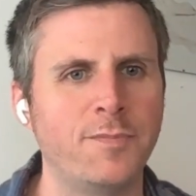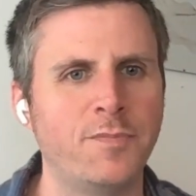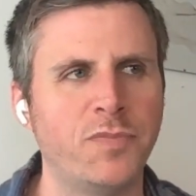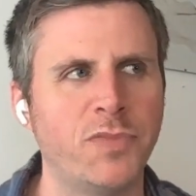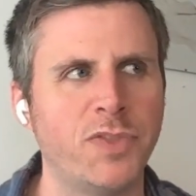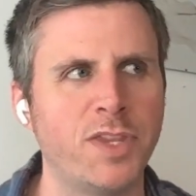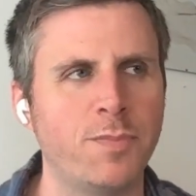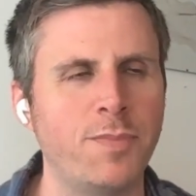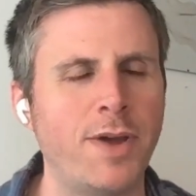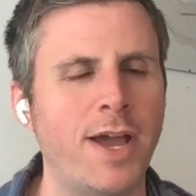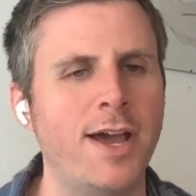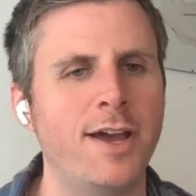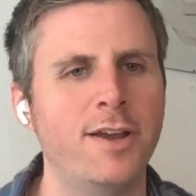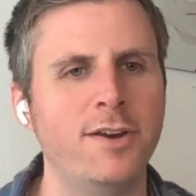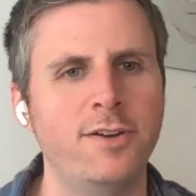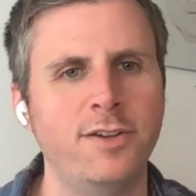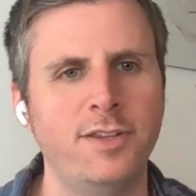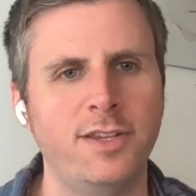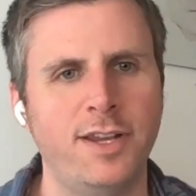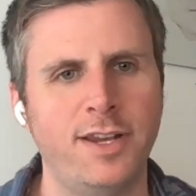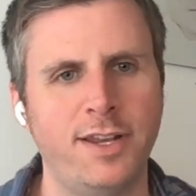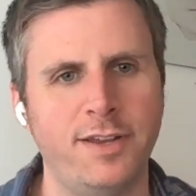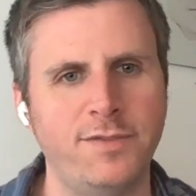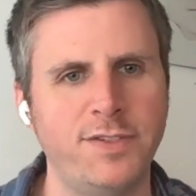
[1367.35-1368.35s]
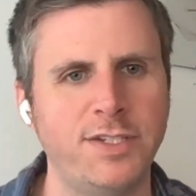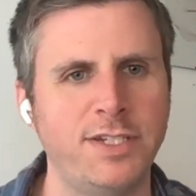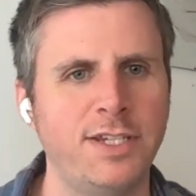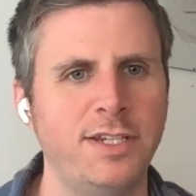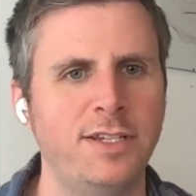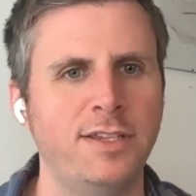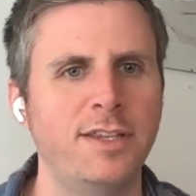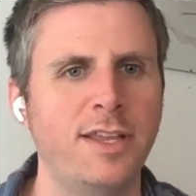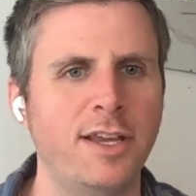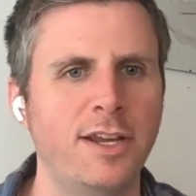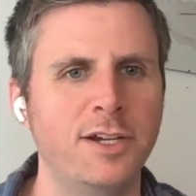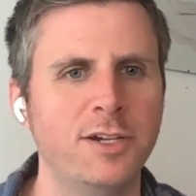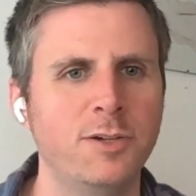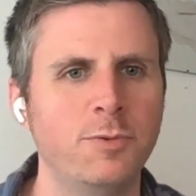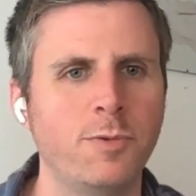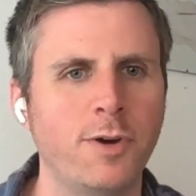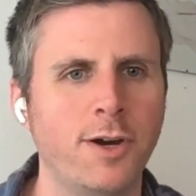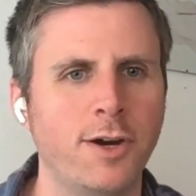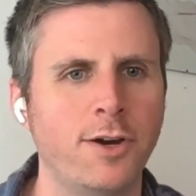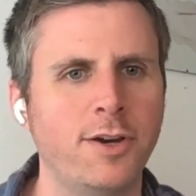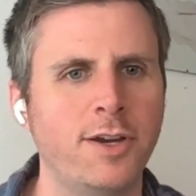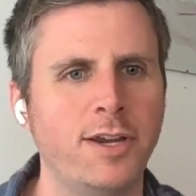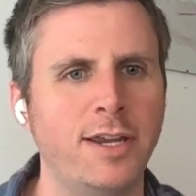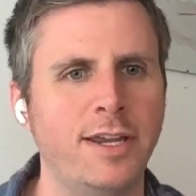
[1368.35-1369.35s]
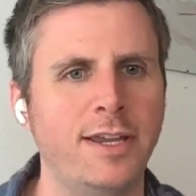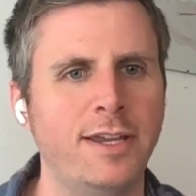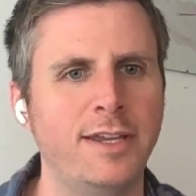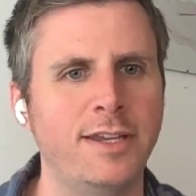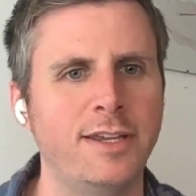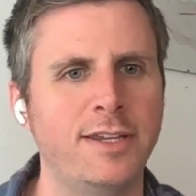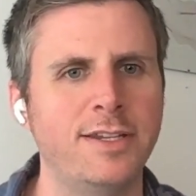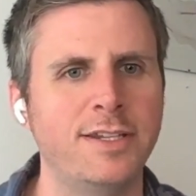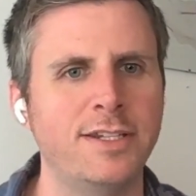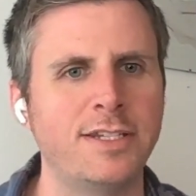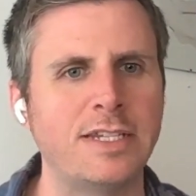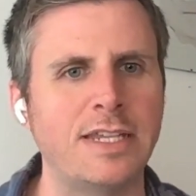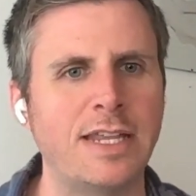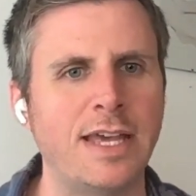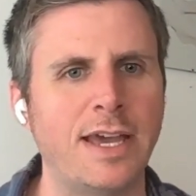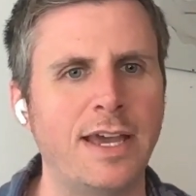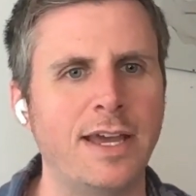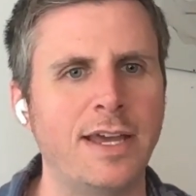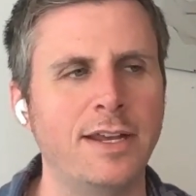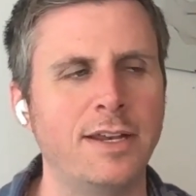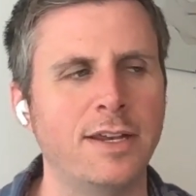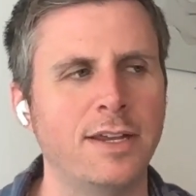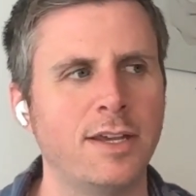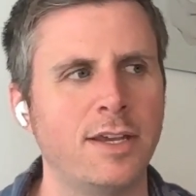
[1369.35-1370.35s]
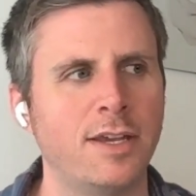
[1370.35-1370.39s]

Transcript: the pattern that I've seen there work is that